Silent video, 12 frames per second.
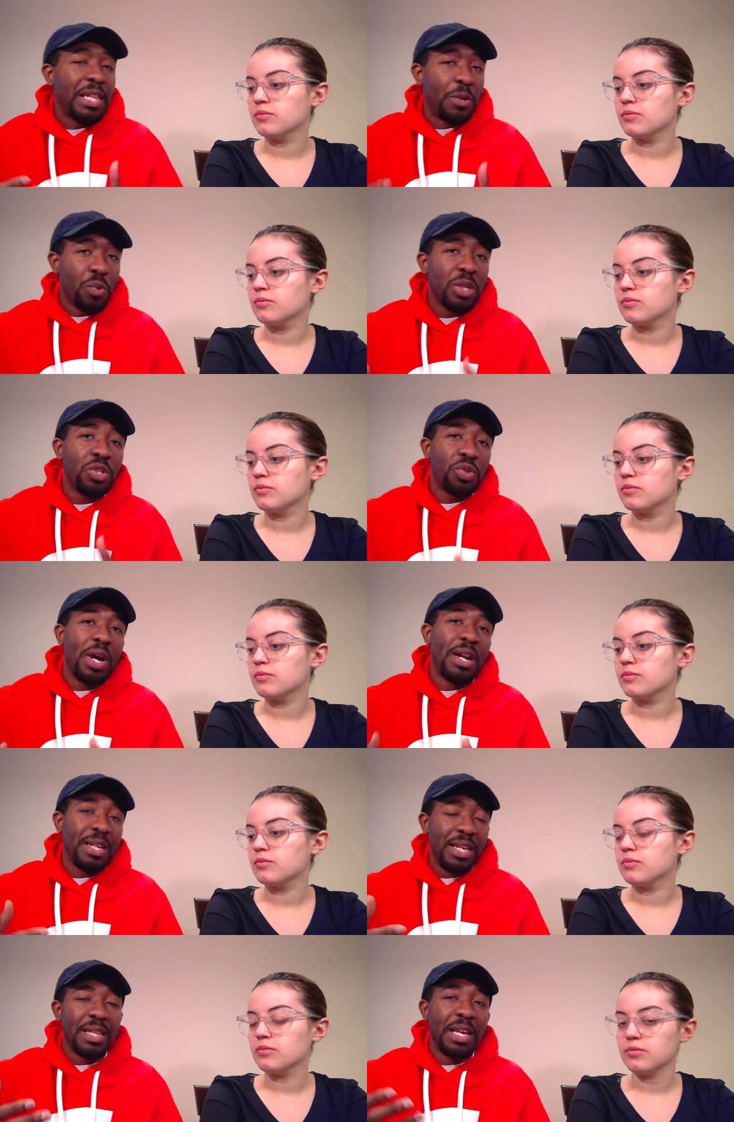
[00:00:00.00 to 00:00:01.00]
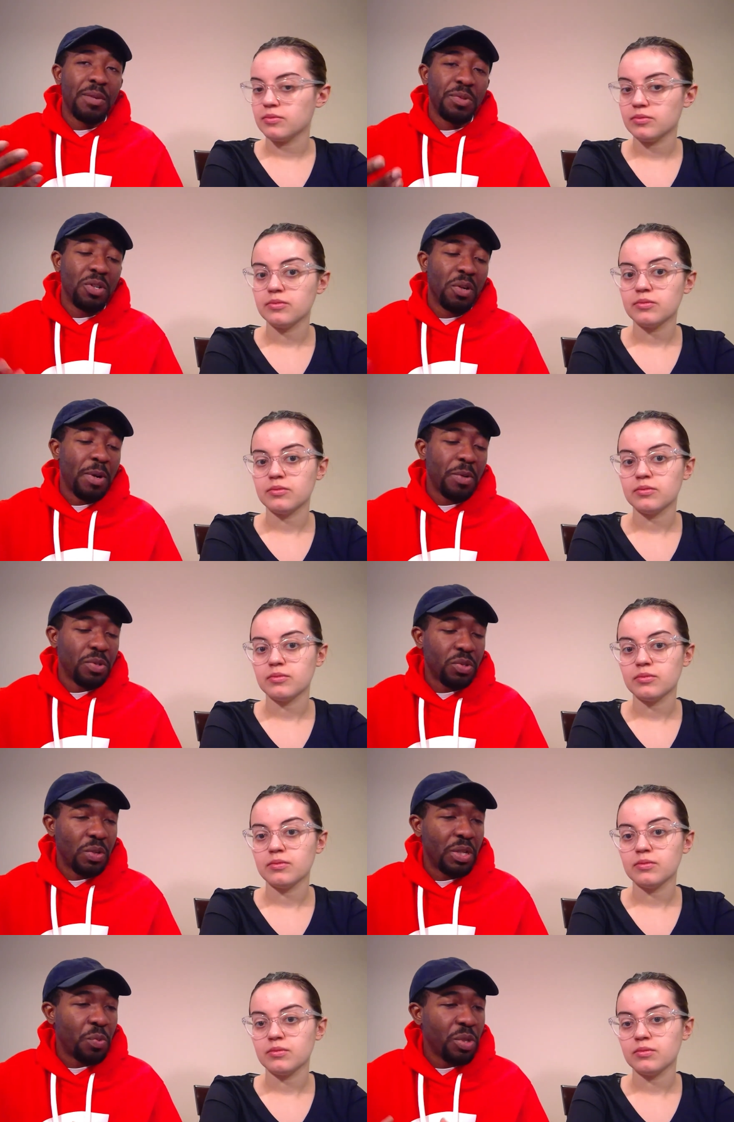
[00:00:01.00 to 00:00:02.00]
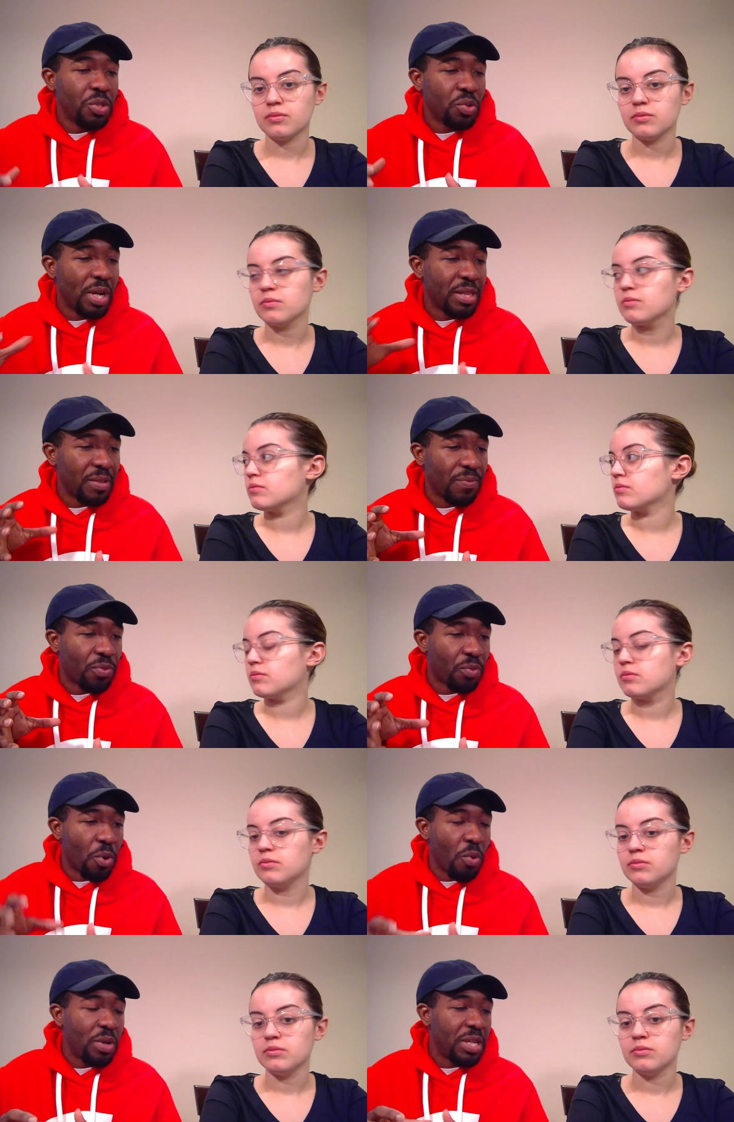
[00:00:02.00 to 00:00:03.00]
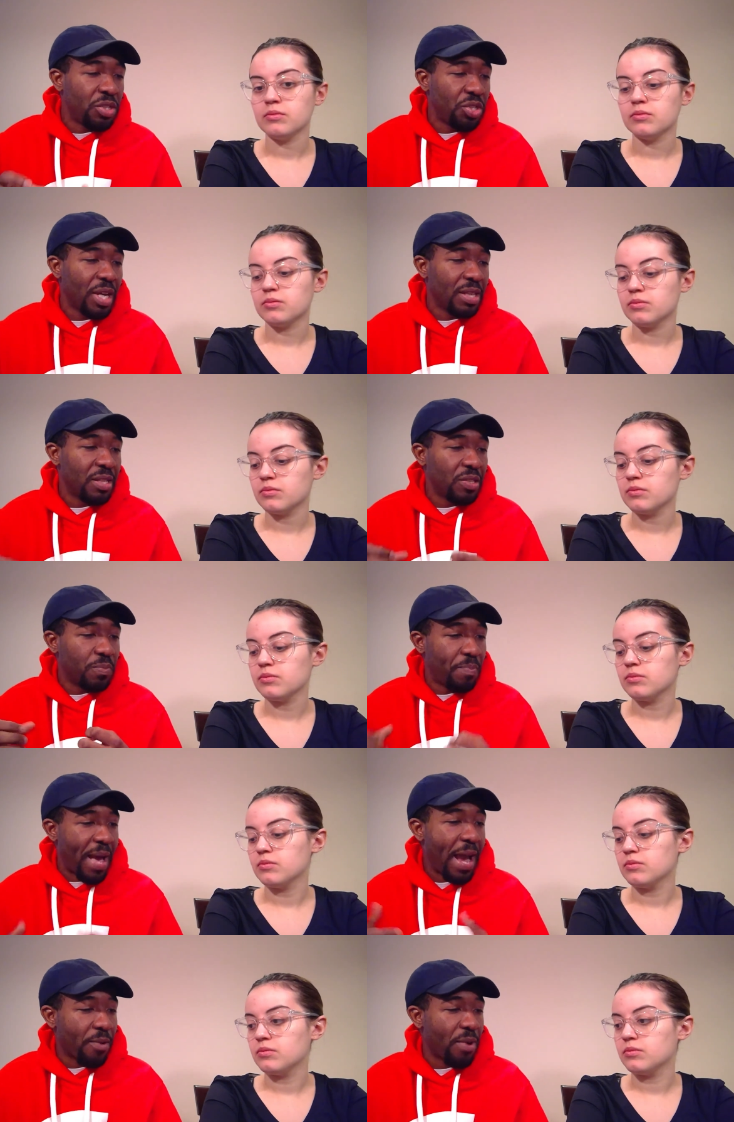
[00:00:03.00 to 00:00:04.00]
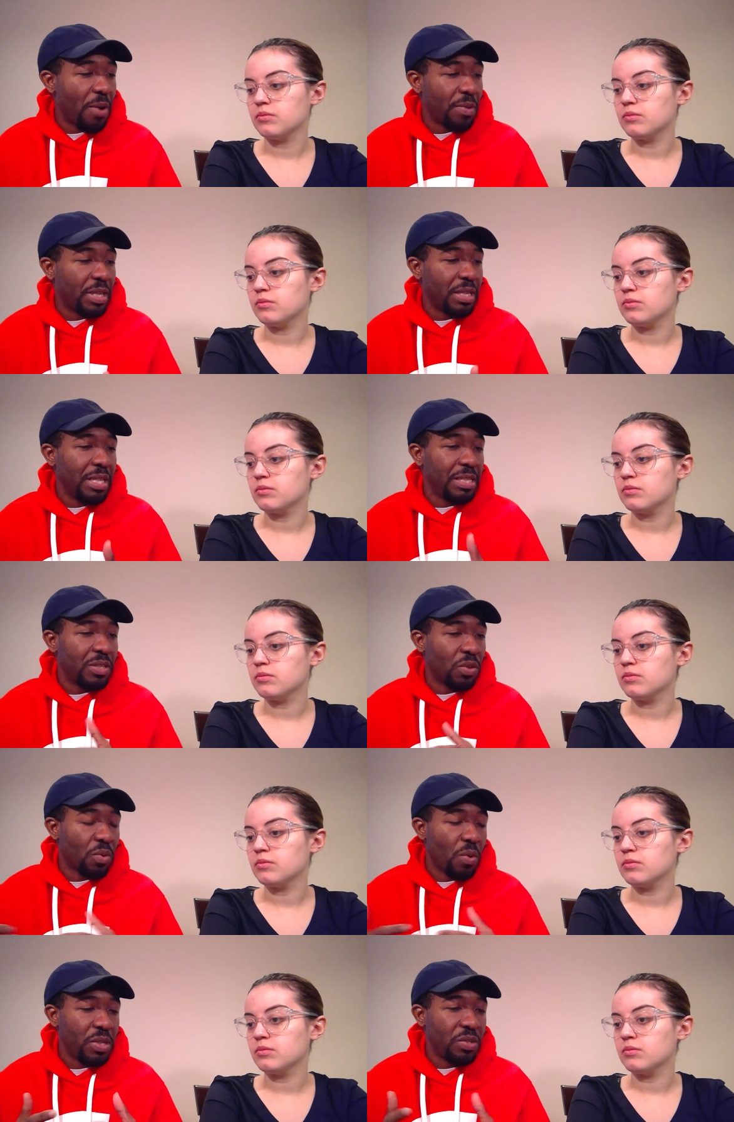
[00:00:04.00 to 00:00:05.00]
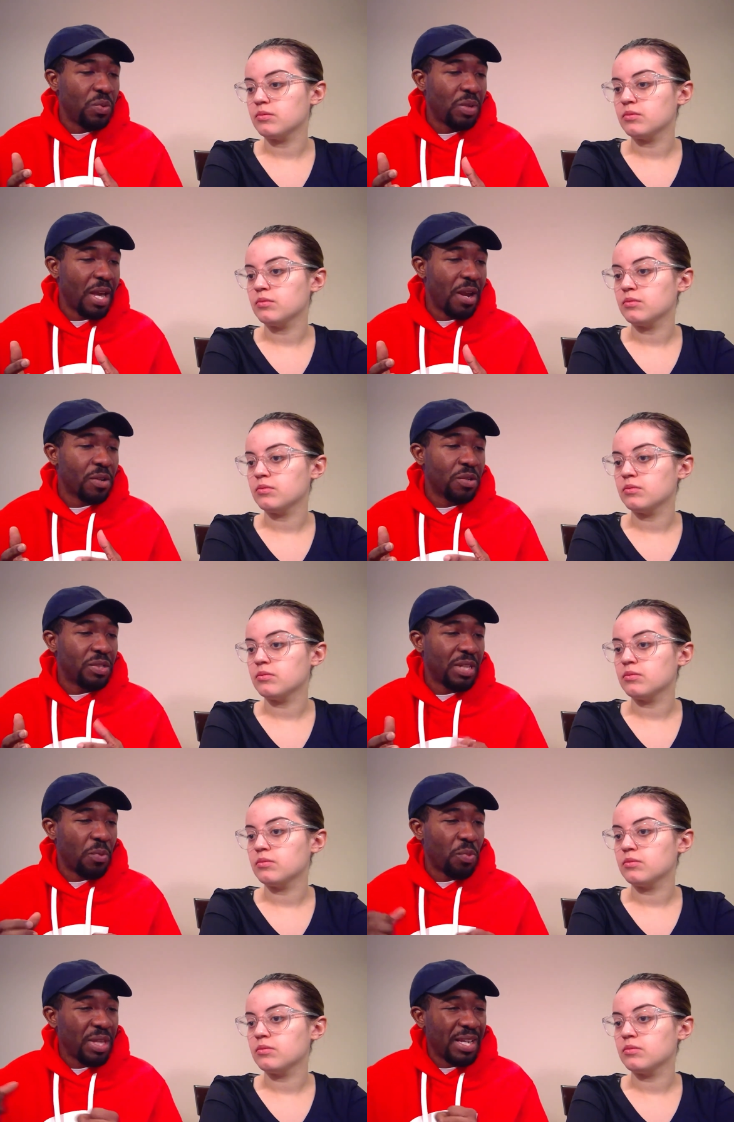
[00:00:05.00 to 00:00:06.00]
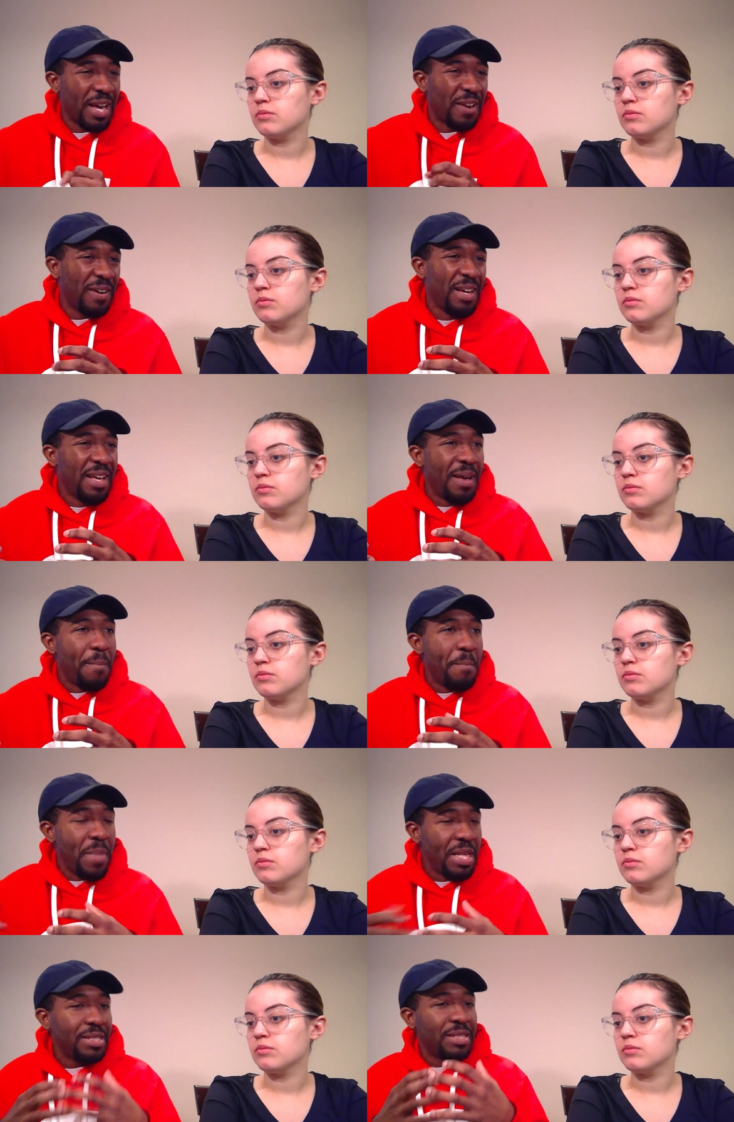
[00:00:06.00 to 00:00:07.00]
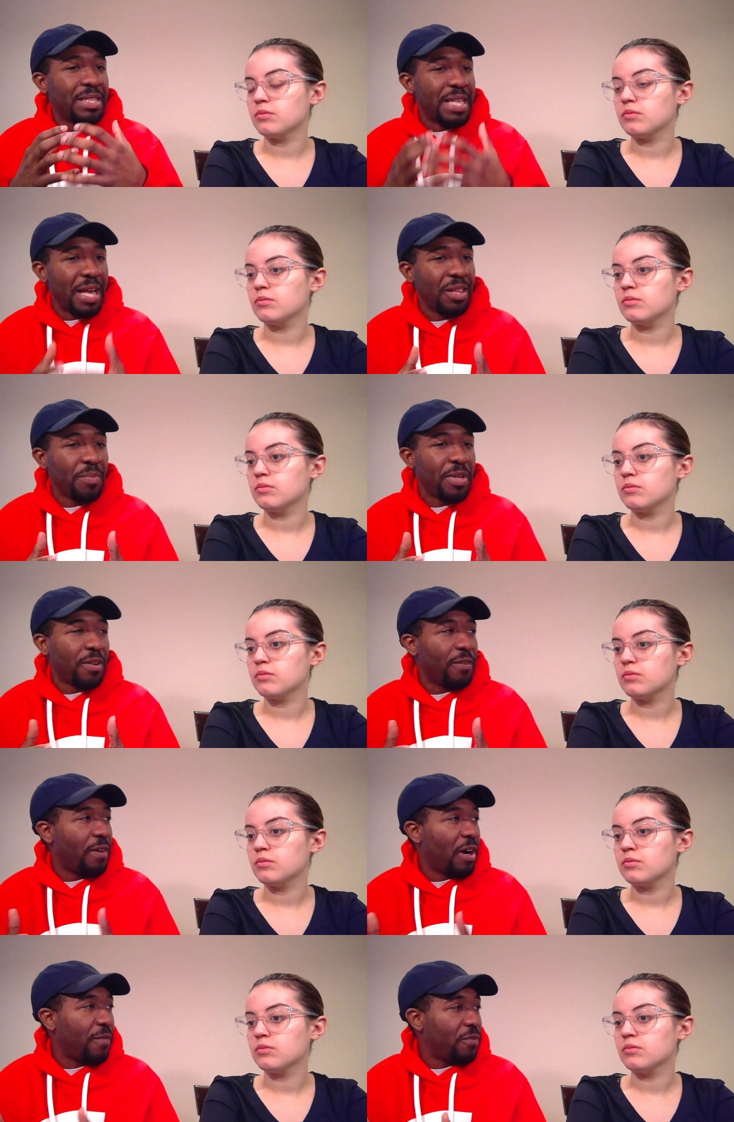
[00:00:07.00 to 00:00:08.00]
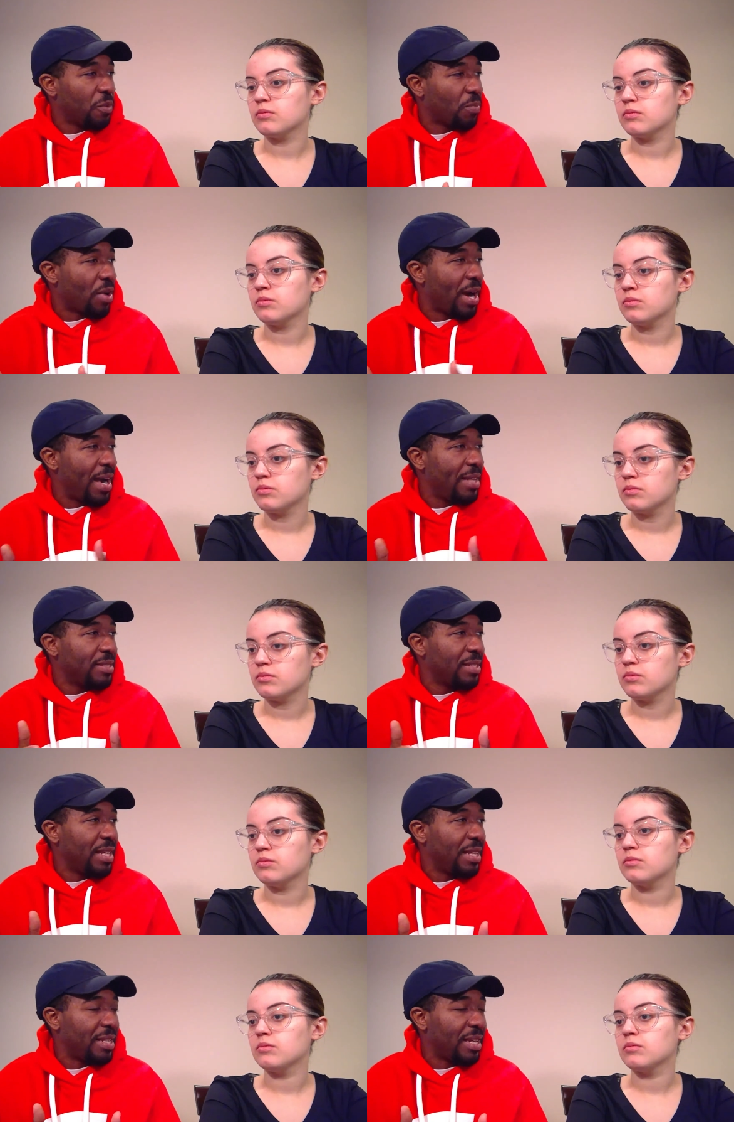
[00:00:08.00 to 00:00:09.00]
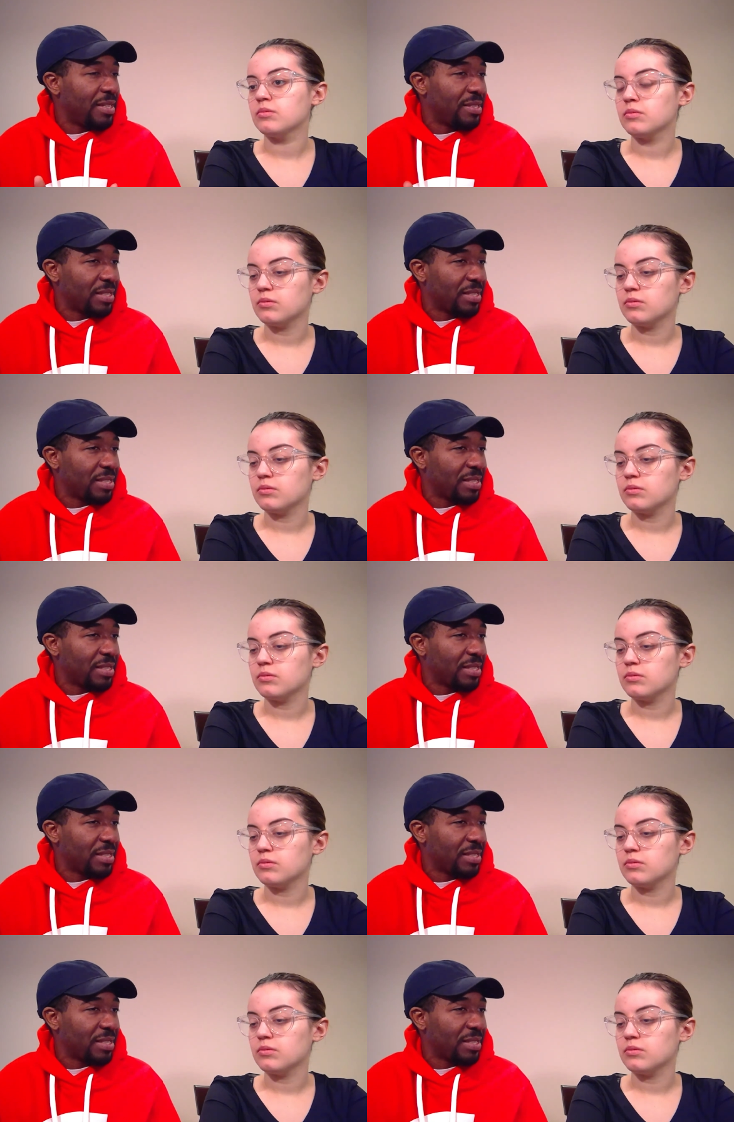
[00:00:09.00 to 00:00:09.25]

Speaker 1: they really tried, again, like I was talking about the story, they really tried to throw and inject this background at least and throw in these new characters, and they really kind of miss the element of, of surprise and, and,